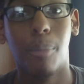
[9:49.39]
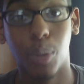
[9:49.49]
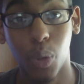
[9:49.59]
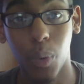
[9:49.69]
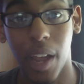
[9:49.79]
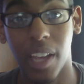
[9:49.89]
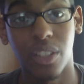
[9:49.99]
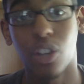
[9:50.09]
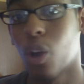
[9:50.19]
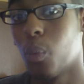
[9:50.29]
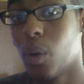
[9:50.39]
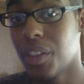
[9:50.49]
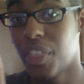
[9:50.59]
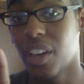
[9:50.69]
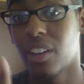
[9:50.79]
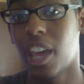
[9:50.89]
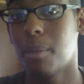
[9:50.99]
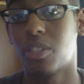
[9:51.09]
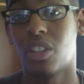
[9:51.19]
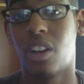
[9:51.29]
Blu-rays are one thing on
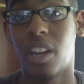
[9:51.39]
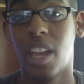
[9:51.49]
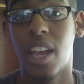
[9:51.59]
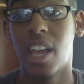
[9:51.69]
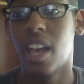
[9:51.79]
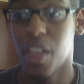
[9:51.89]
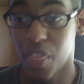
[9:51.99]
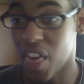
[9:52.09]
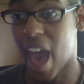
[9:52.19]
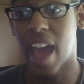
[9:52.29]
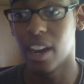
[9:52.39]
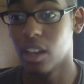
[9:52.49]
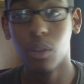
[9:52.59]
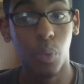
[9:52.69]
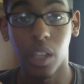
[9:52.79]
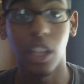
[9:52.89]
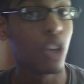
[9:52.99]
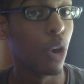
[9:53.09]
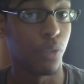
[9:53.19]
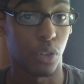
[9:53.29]
Amazon that really
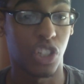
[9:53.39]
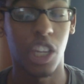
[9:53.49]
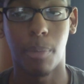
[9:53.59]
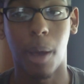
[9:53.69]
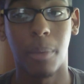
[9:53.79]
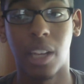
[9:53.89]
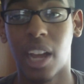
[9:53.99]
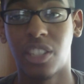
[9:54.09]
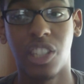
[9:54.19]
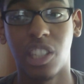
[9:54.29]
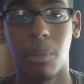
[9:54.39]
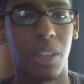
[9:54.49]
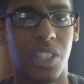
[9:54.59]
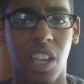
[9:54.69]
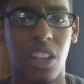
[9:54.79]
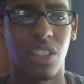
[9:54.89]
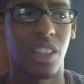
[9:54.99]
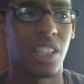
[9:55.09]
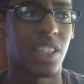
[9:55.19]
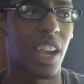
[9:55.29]
go for cheap. I mean, I see some of the sales
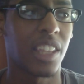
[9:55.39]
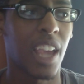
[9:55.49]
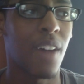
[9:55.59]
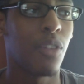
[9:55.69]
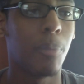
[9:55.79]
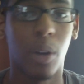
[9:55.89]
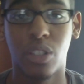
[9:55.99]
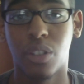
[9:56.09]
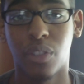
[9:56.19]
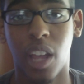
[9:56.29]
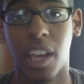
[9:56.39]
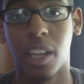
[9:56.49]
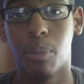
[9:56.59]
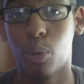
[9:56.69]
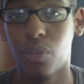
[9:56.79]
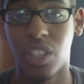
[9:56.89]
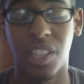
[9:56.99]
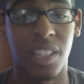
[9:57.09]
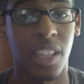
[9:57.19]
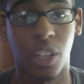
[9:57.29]
on this, like, they have a bunch of, like, movie
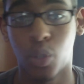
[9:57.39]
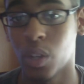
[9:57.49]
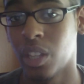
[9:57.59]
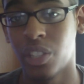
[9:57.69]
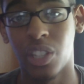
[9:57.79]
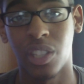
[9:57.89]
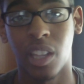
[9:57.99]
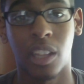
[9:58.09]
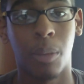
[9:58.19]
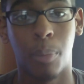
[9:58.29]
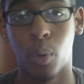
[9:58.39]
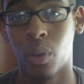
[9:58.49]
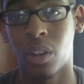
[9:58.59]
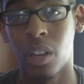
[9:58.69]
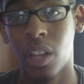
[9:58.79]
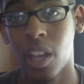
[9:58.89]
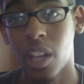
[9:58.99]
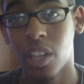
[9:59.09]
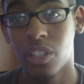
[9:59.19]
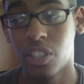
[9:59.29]
sets, like, trilogies, like, the Bourne
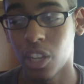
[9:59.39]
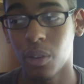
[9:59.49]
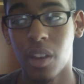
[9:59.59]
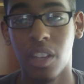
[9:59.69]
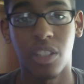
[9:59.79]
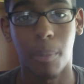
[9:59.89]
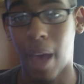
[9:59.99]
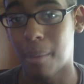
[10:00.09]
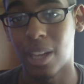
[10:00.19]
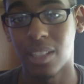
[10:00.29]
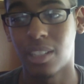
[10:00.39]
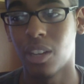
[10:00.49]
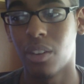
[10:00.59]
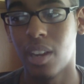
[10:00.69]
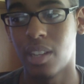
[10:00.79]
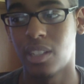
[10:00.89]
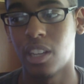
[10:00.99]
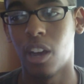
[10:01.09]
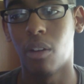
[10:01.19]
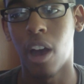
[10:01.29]
series, the Batman series, you
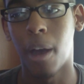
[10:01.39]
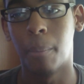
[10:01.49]
know,